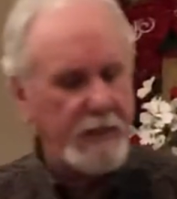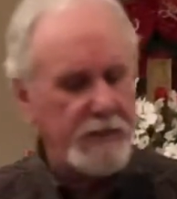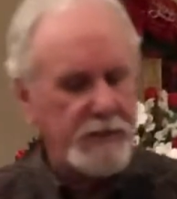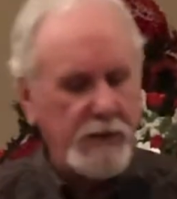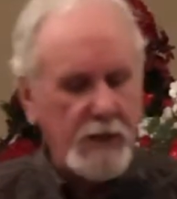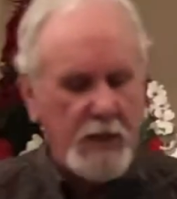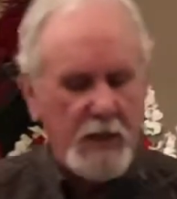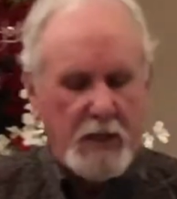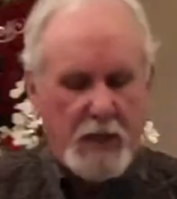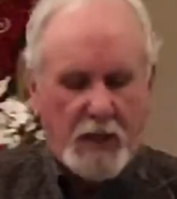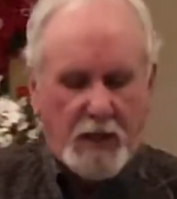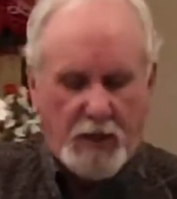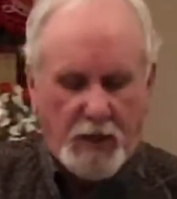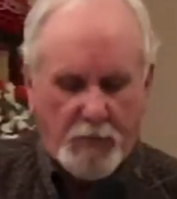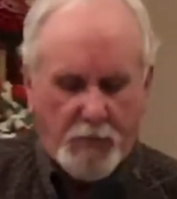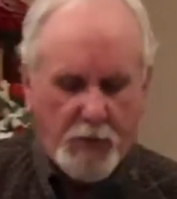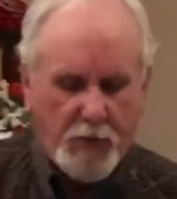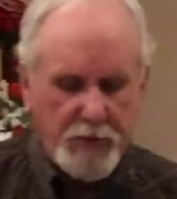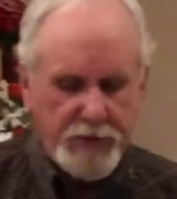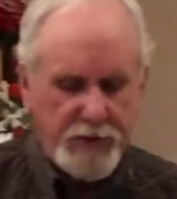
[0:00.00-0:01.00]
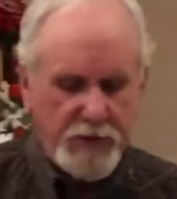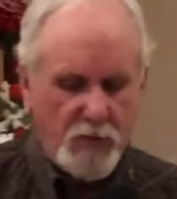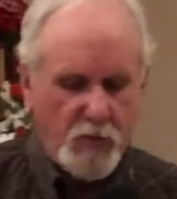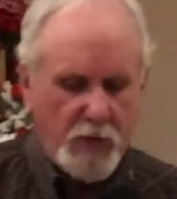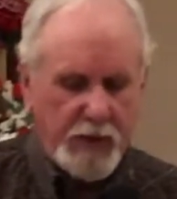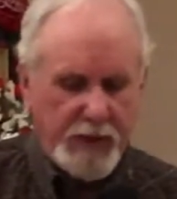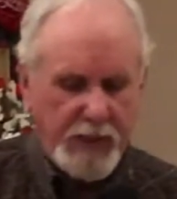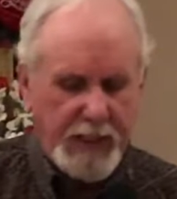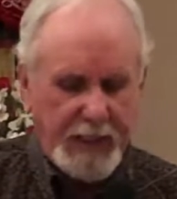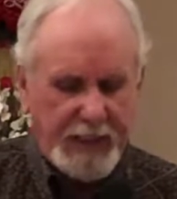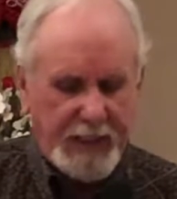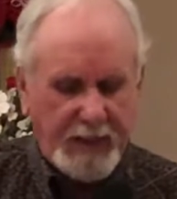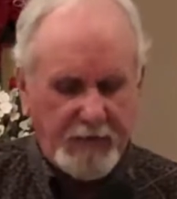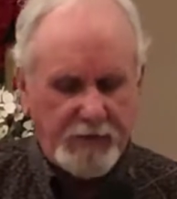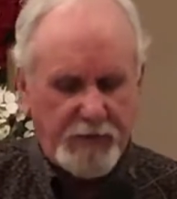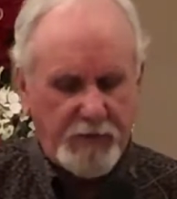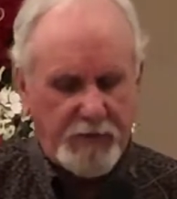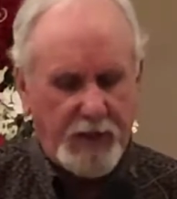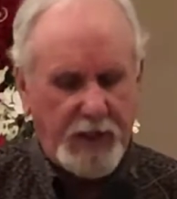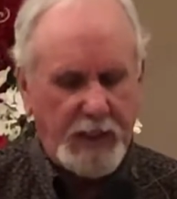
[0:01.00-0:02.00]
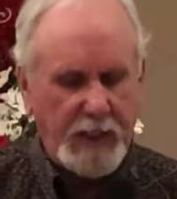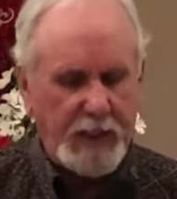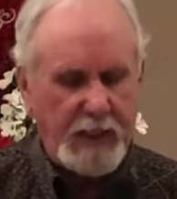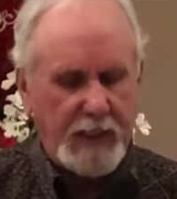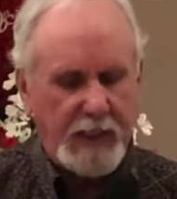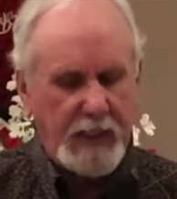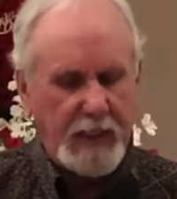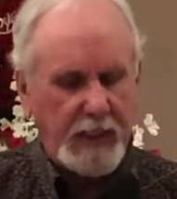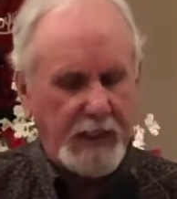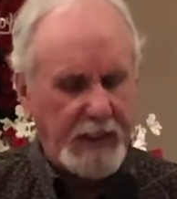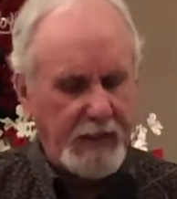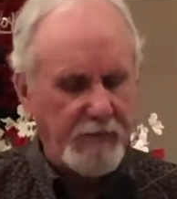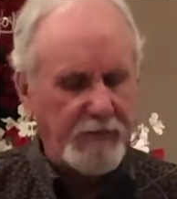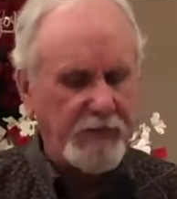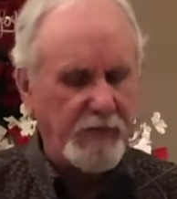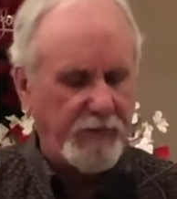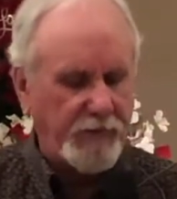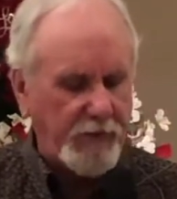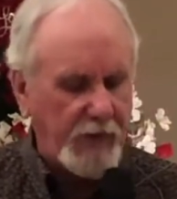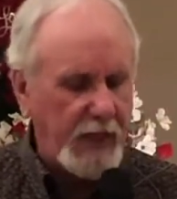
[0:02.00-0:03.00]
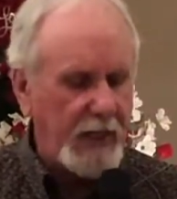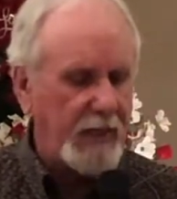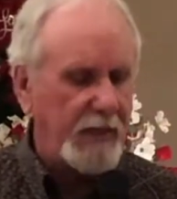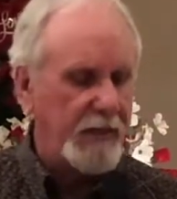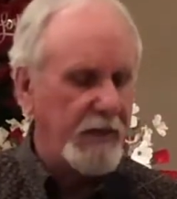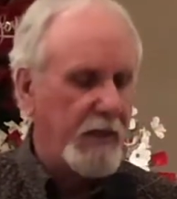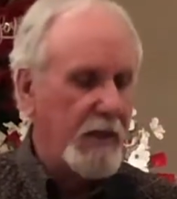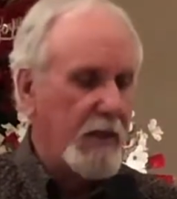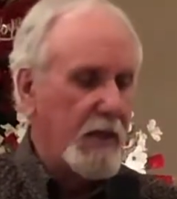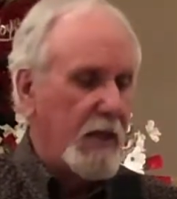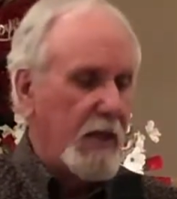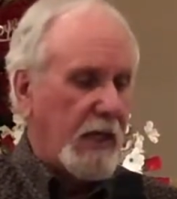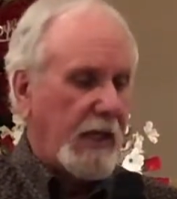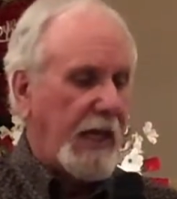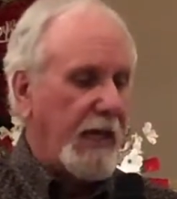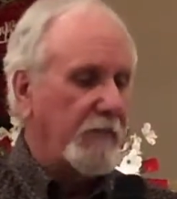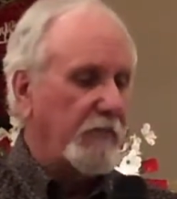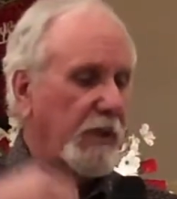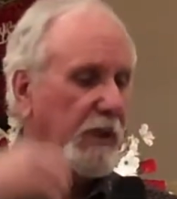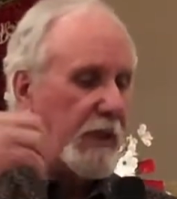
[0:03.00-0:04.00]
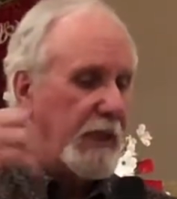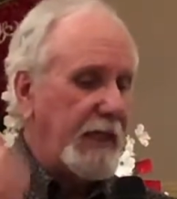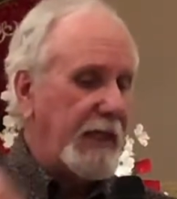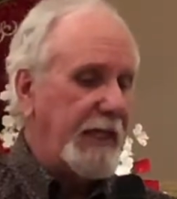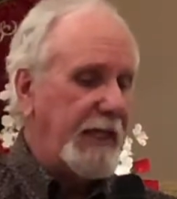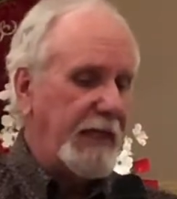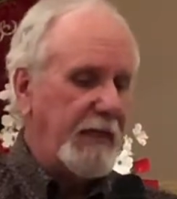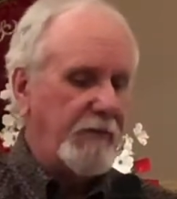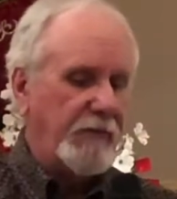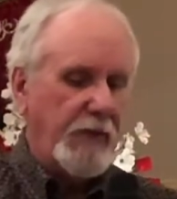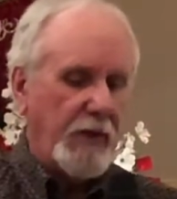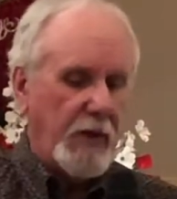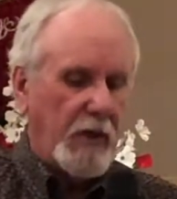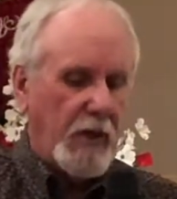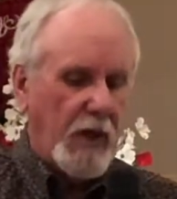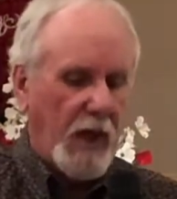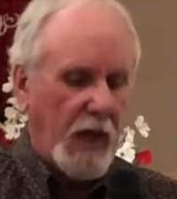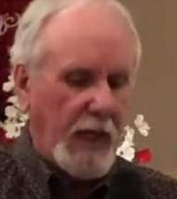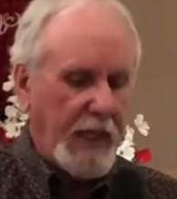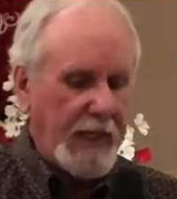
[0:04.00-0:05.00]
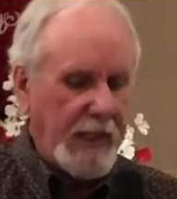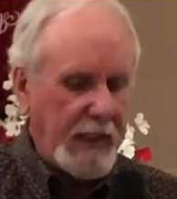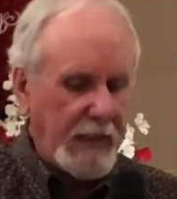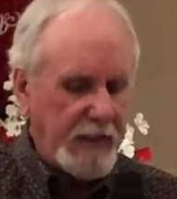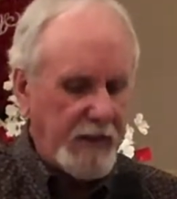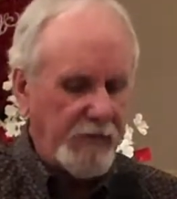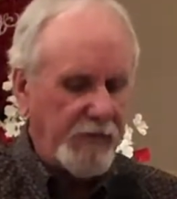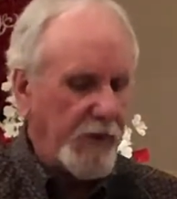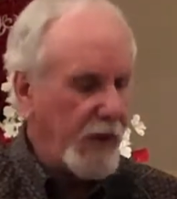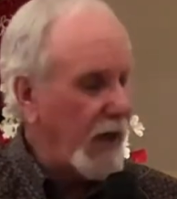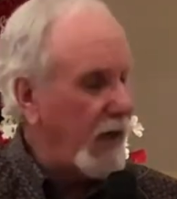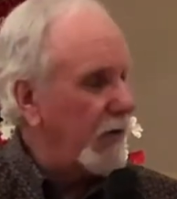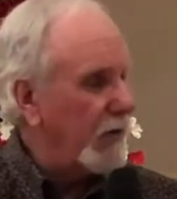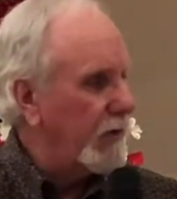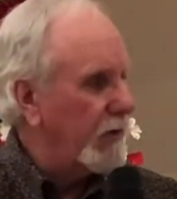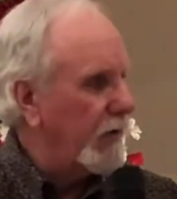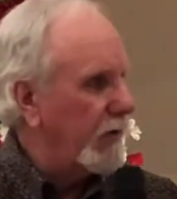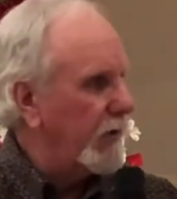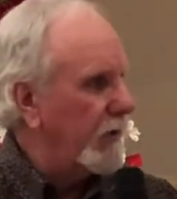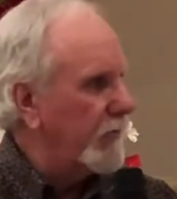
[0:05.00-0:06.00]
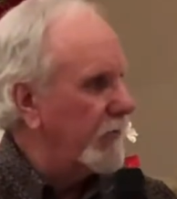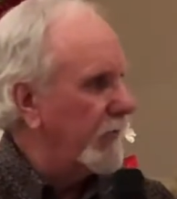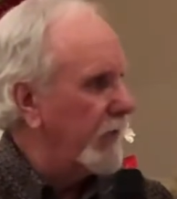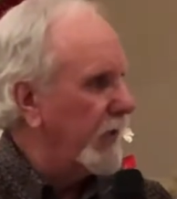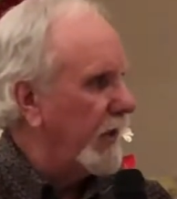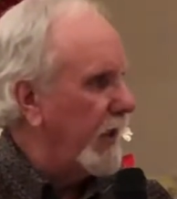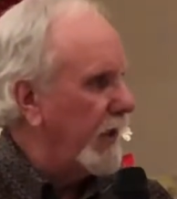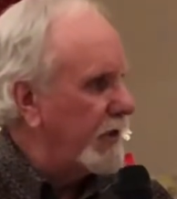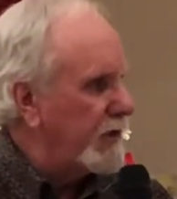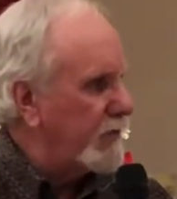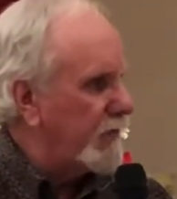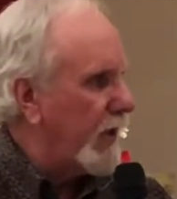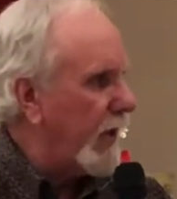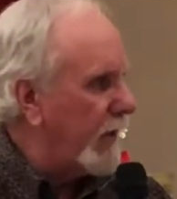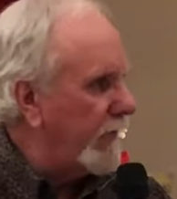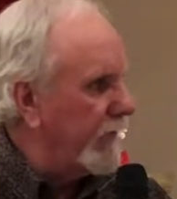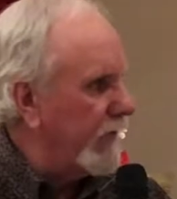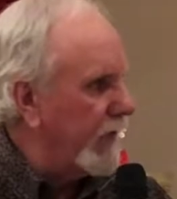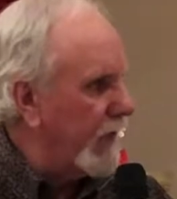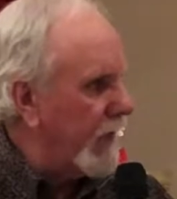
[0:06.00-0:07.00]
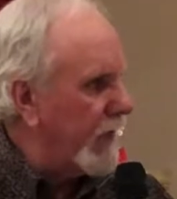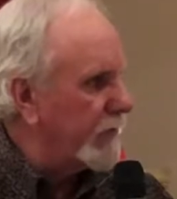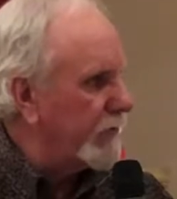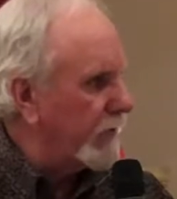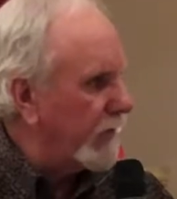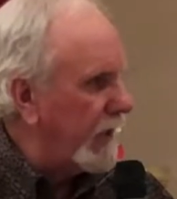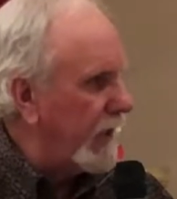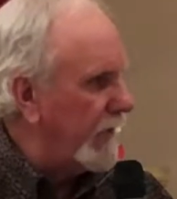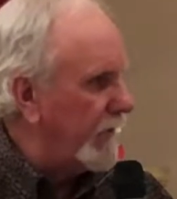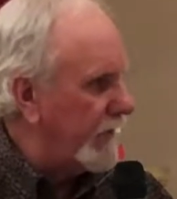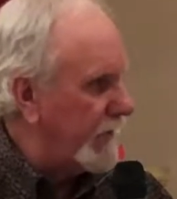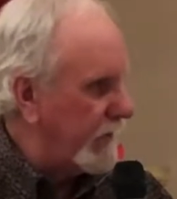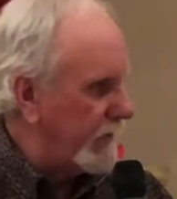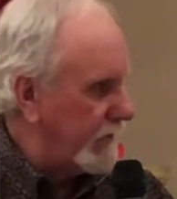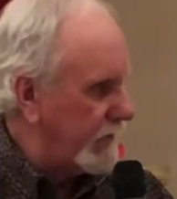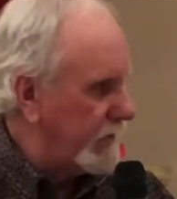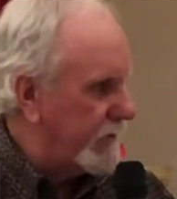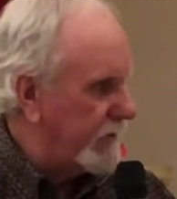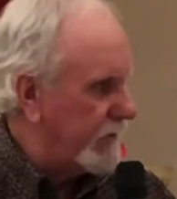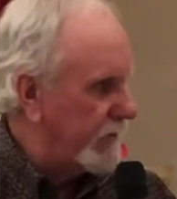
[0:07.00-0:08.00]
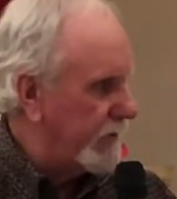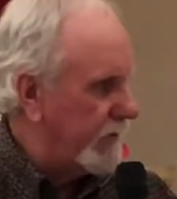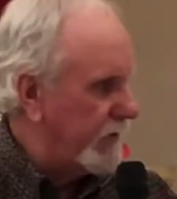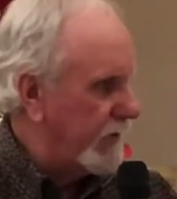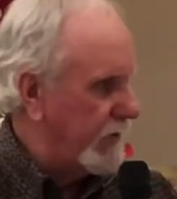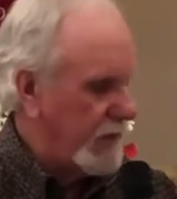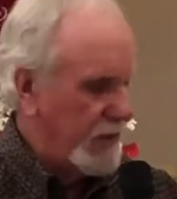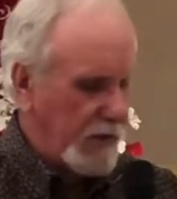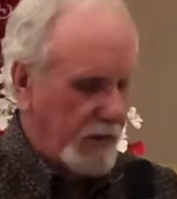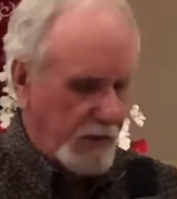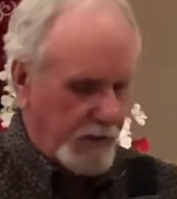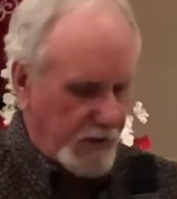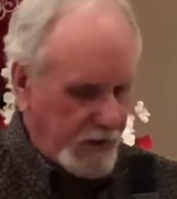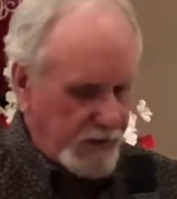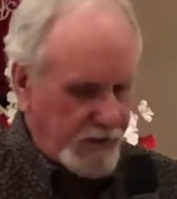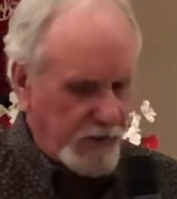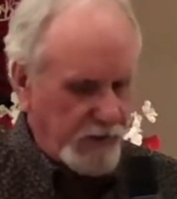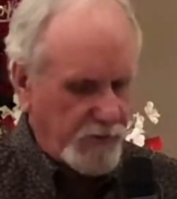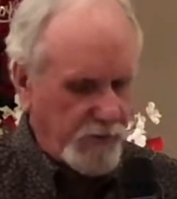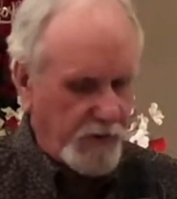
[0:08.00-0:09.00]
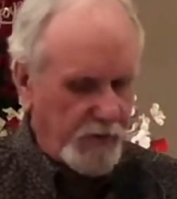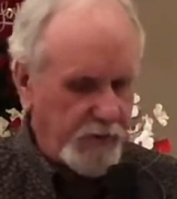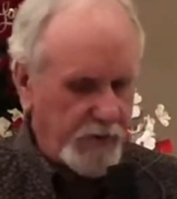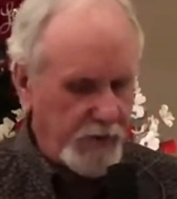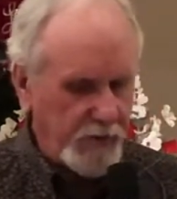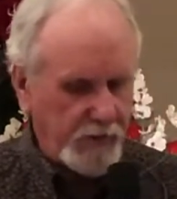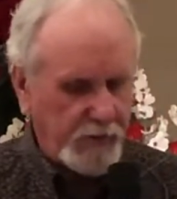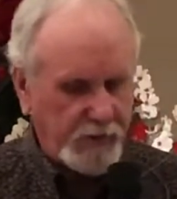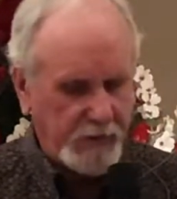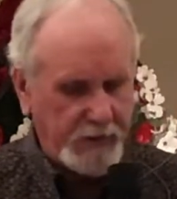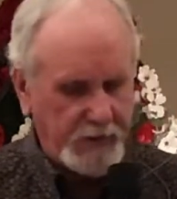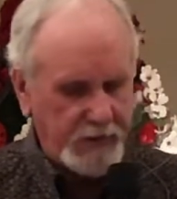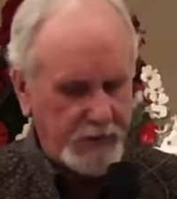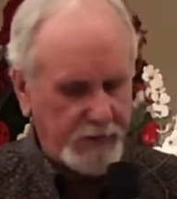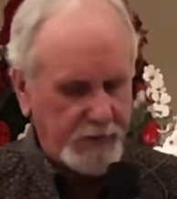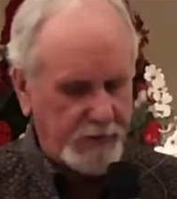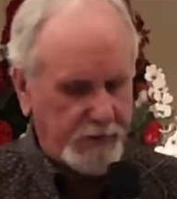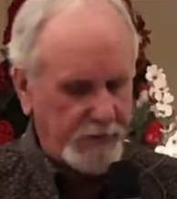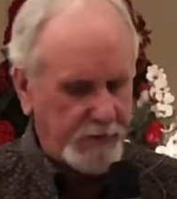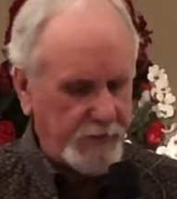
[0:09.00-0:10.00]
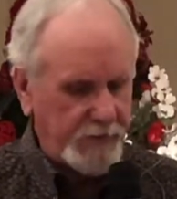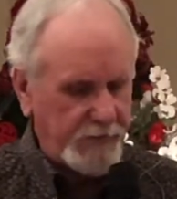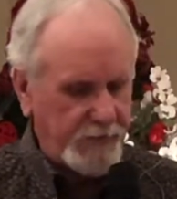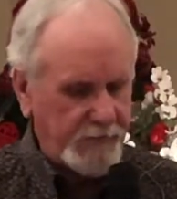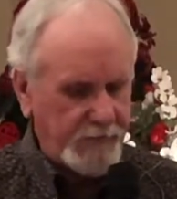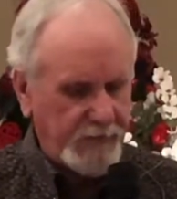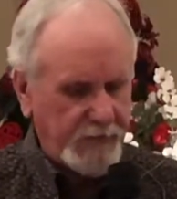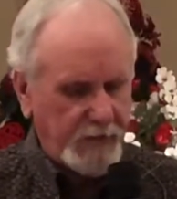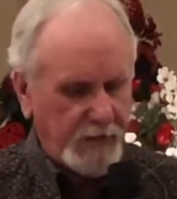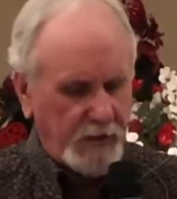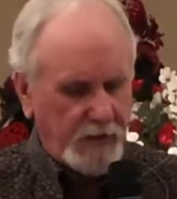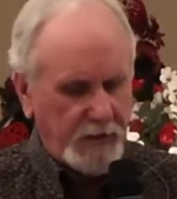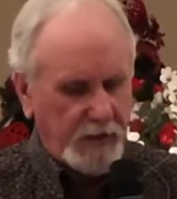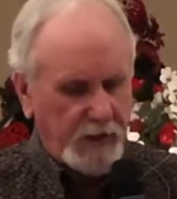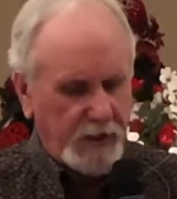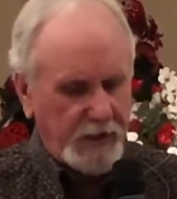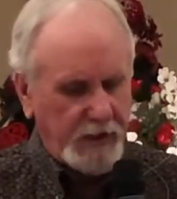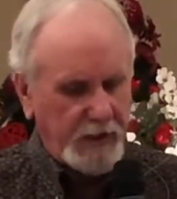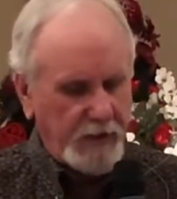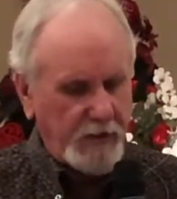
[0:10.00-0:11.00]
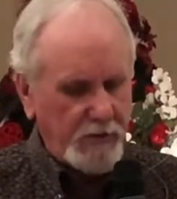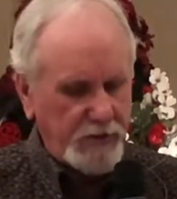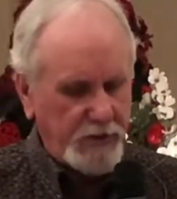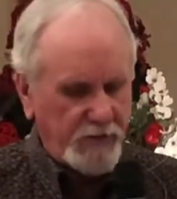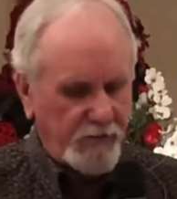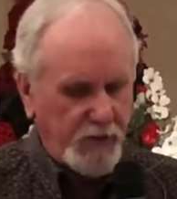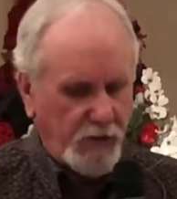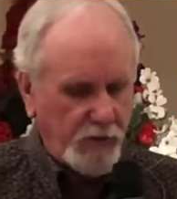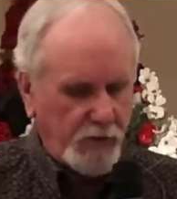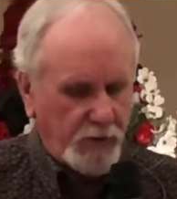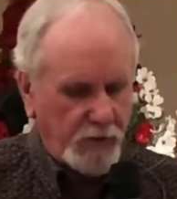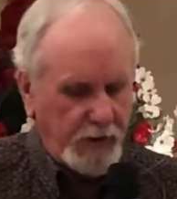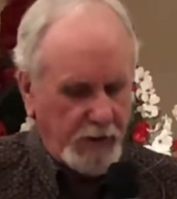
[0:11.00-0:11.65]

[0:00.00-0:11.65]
is the person with a gift of healing and a gift of faith can believe in a different outcome in spite of the natural evidence. This is what a miracle is. And then there's the vocal